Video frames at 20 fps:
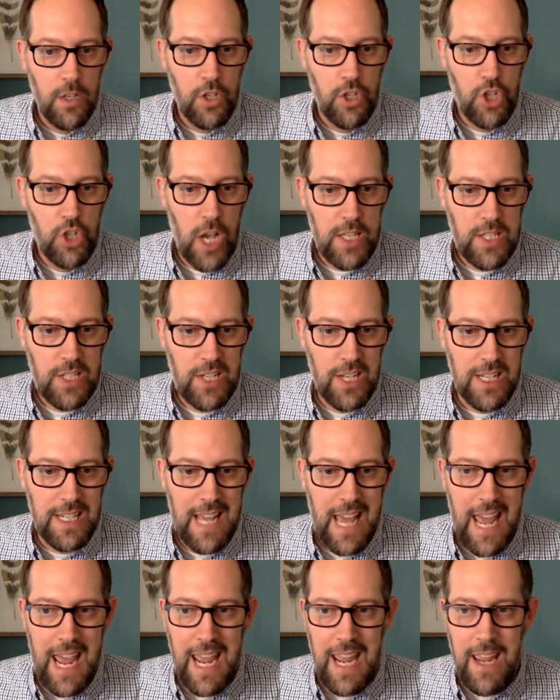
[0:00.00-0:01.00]
Just
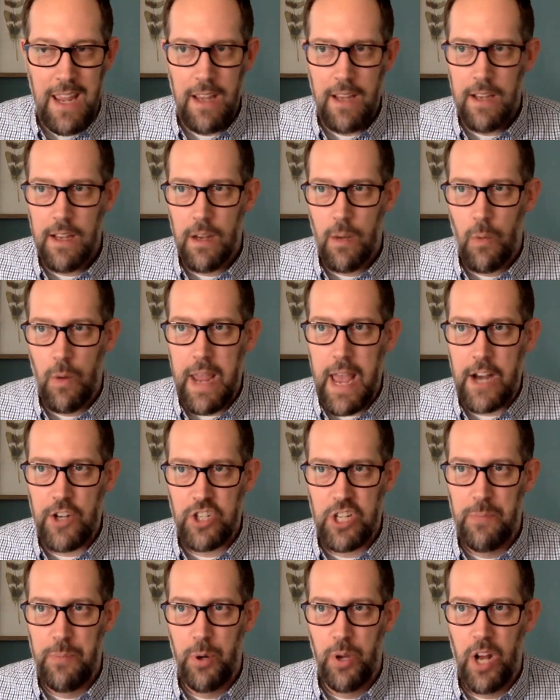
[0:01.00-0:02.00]
today, we
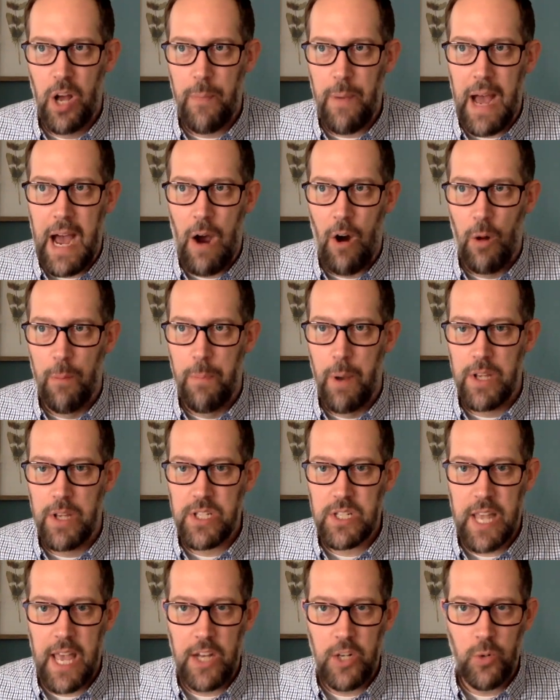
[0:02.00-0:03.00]
actually put up our bus
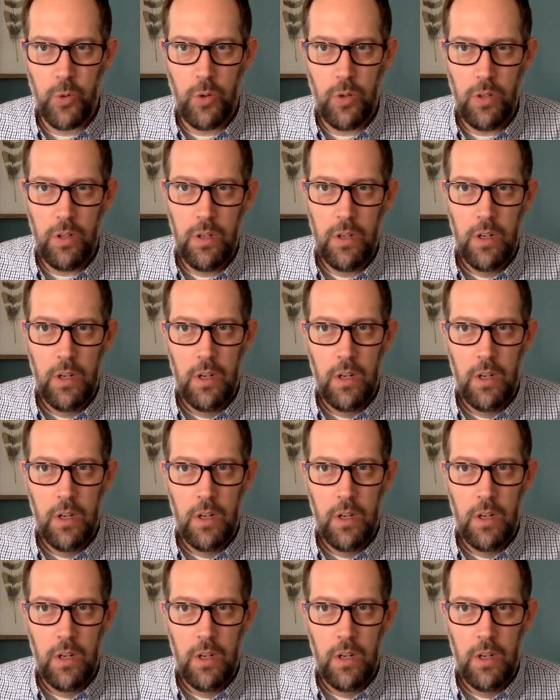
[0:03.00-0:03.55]
schedule